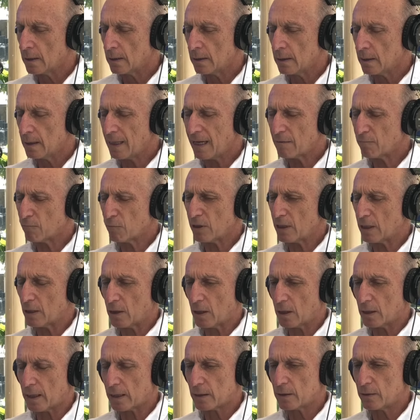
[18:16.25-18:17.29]
not really
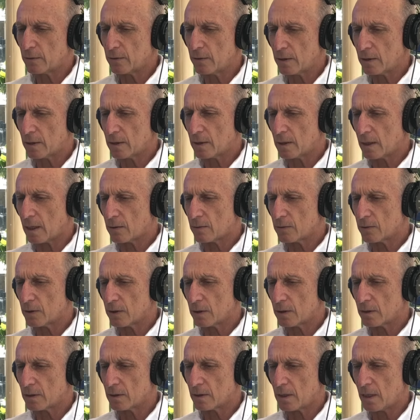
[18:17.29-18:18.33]
long, like
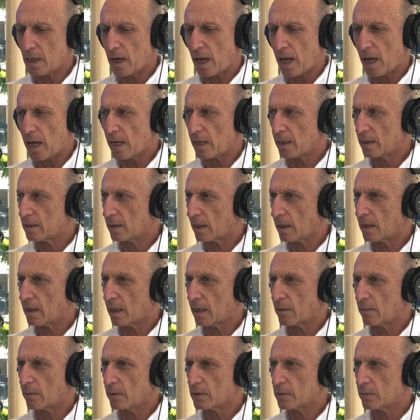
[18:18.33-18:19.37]
2008, I
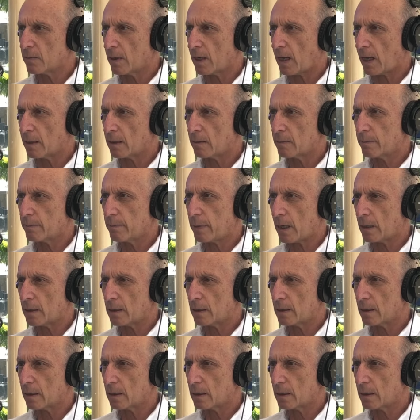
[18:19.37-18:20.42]
think was when I
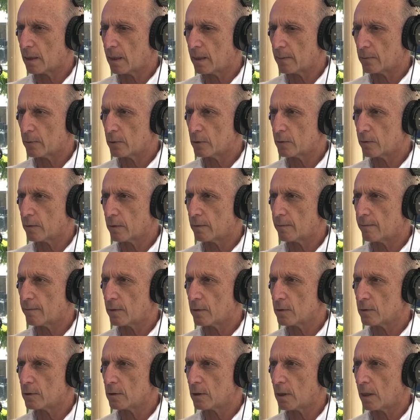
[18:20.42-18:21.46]
bought the cameras for the
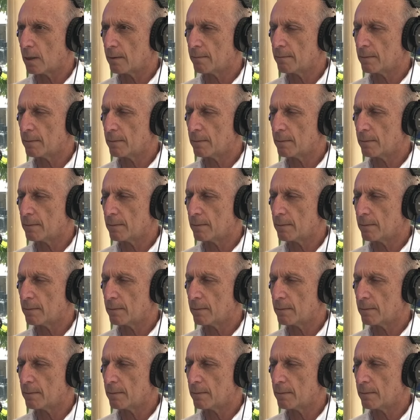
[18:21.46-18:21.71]
first time.